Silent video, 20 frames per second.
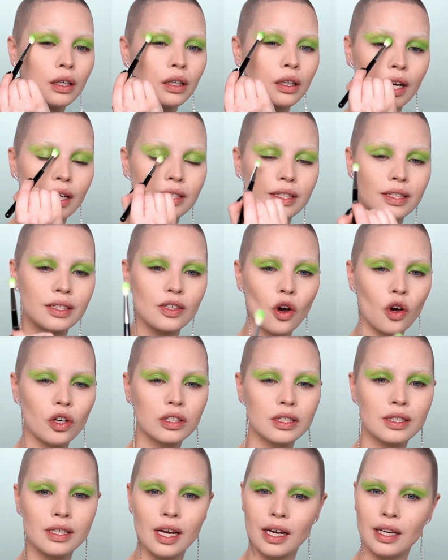It's not
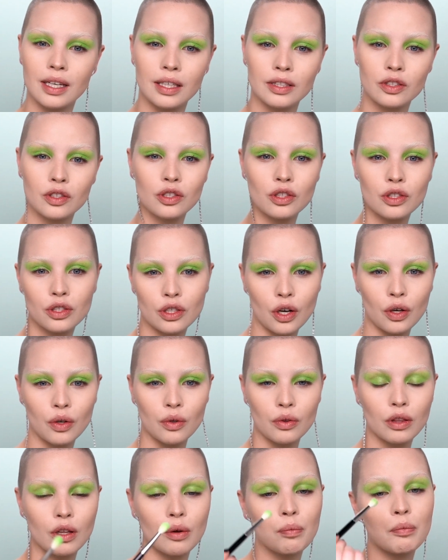set in
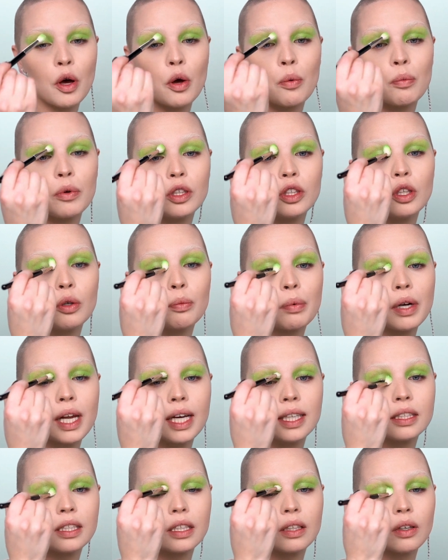stone the moment you
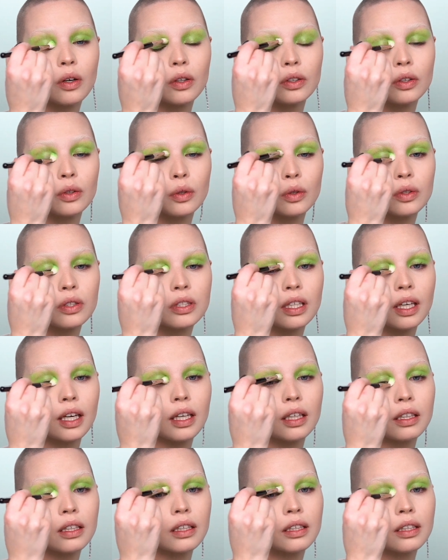place it on your
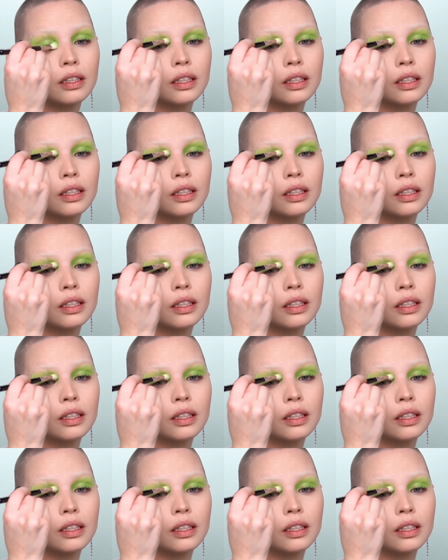skin.